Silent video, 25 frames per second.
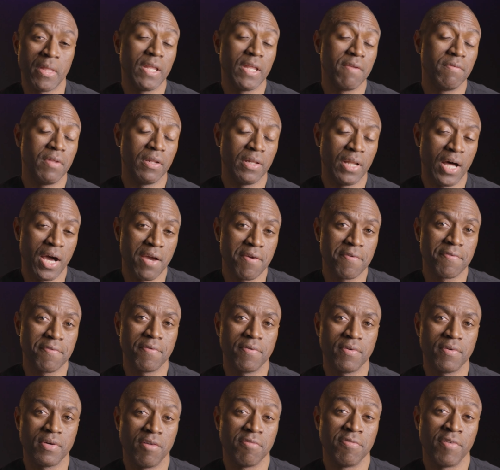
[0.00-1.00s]
They lived a
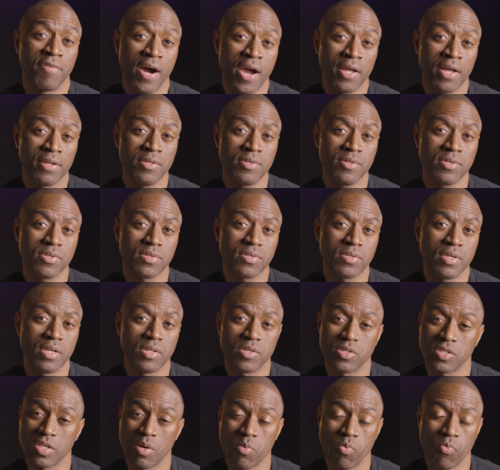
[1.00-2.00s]
life of violence
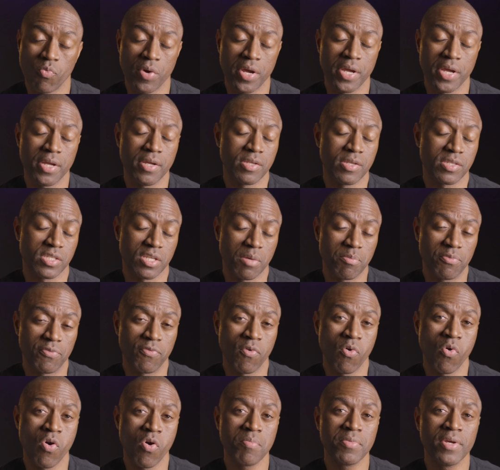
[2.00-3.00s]
in some way, in some
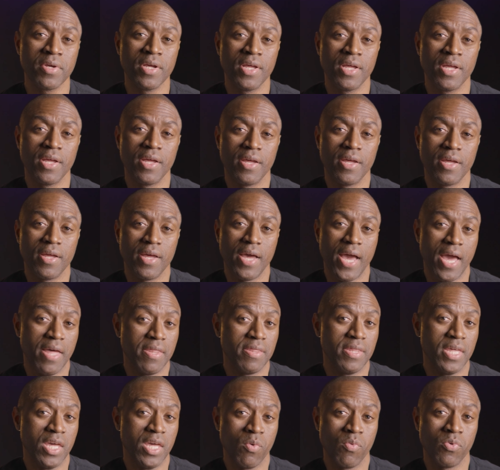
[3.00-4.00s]
form,
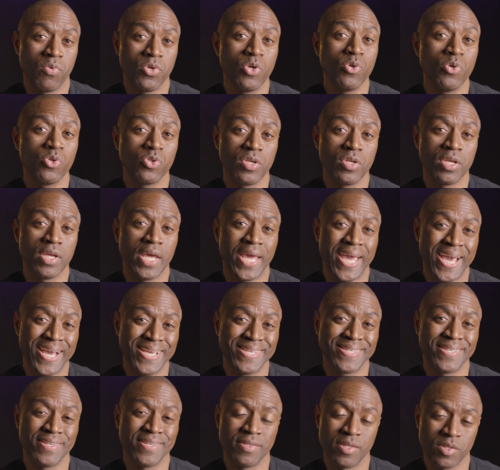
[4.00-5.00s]
and they will usually
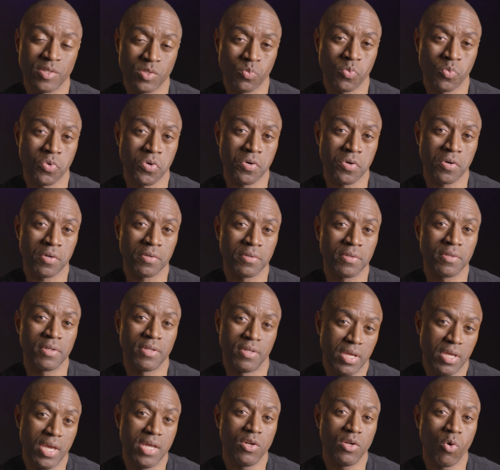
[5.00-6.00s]
exit this world
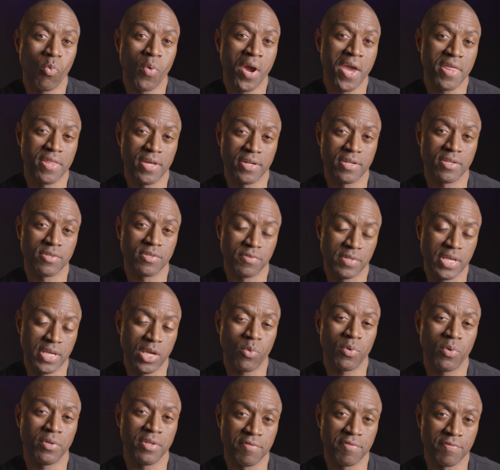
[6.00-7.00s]
in a way that is
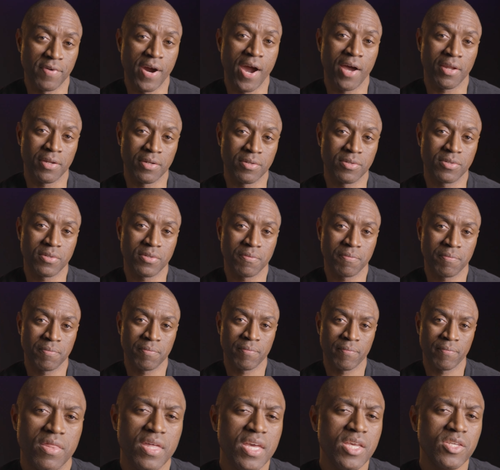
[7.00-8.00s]
equally violent.
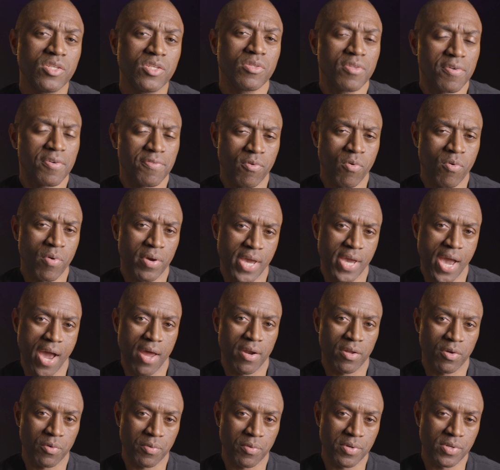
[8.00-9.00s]
These are the 4
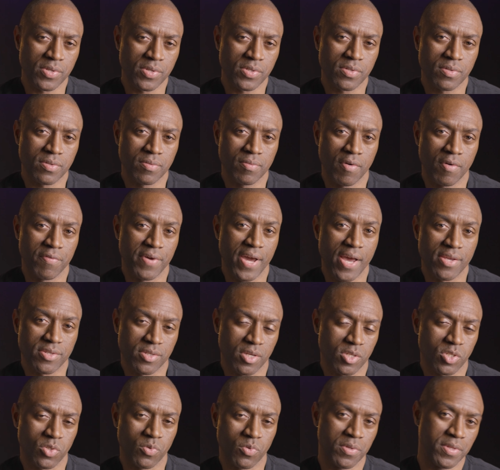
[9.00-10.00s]
categories of
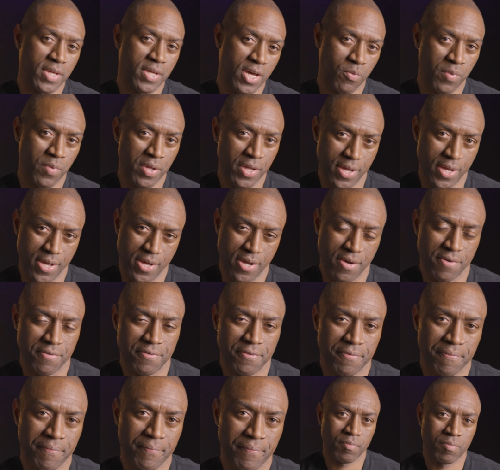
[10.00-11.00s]
ancestry that we
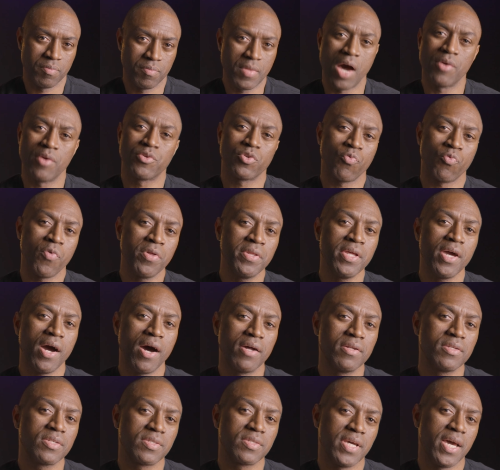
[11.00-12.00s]
have. Now, to really
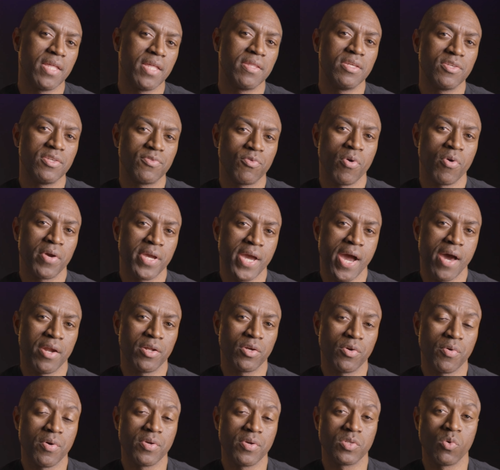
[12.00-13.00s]
understand these 4
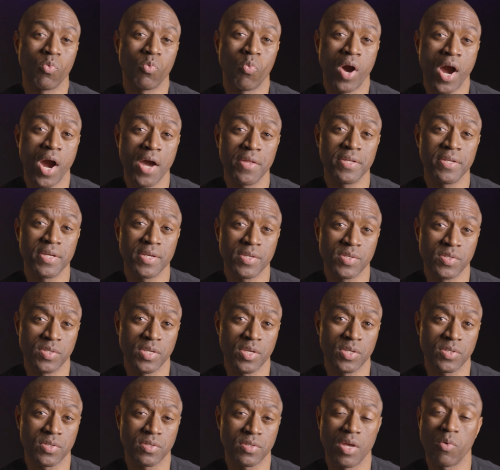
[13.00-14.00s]
categories and why they
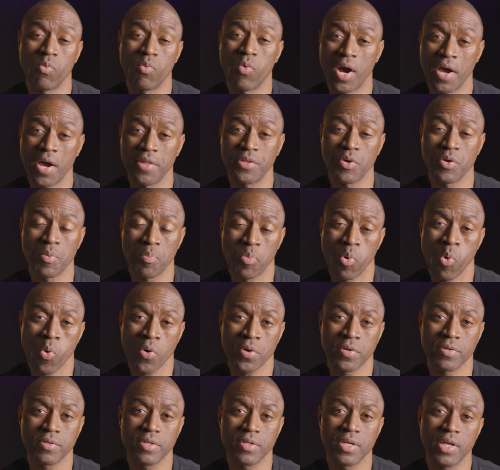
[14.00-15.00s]
exist and why they're
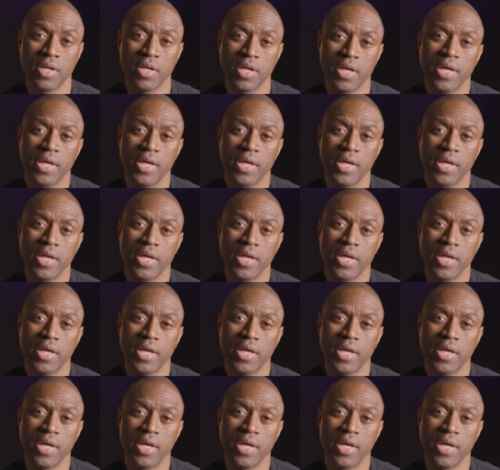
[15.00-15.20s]
important